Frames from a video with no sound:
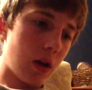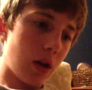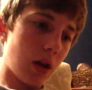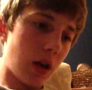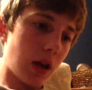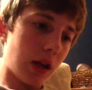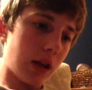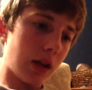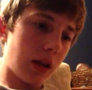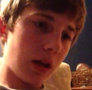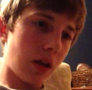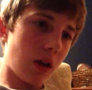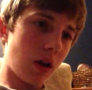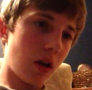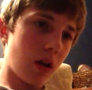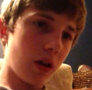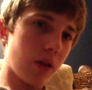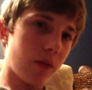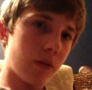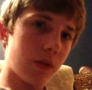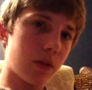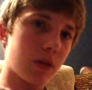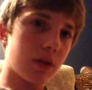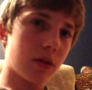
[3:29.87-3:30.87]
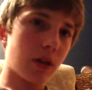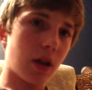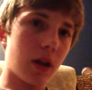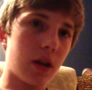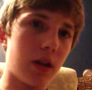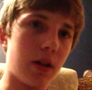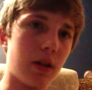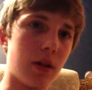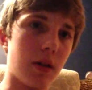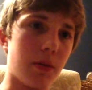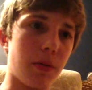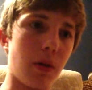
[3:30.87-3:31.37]
And then all of a
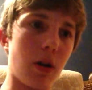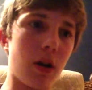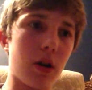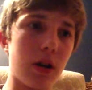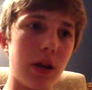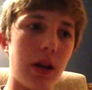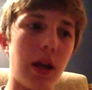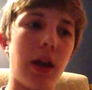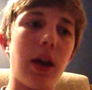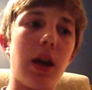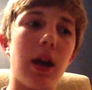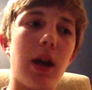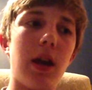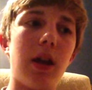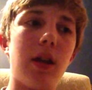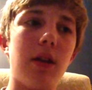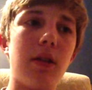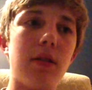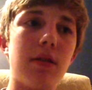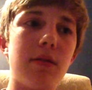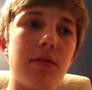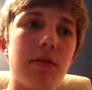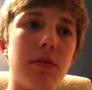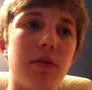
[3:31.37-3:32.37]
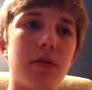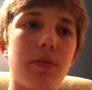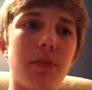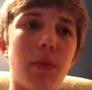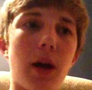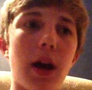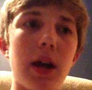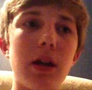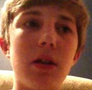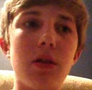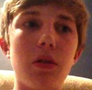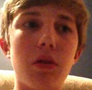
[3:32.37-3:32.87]
sudden, the party ends.
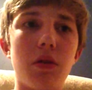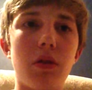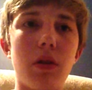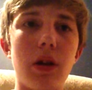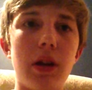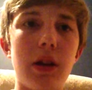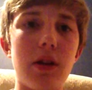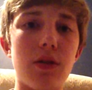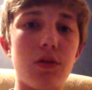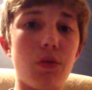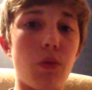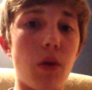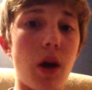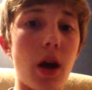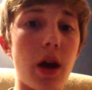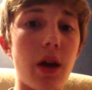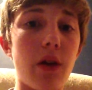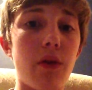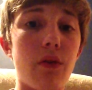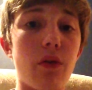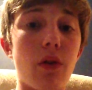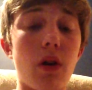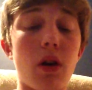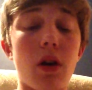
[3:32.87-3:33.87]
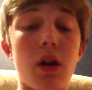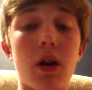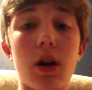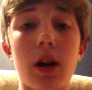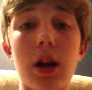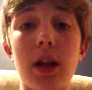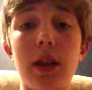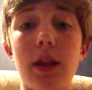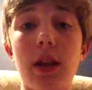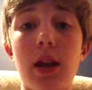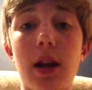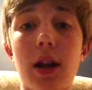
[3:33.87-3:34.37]
Michael and his wife are
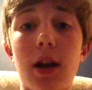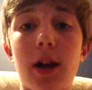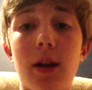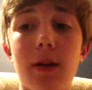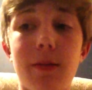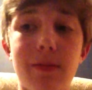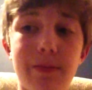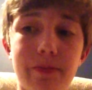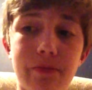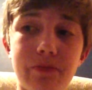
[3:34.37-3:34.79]
in their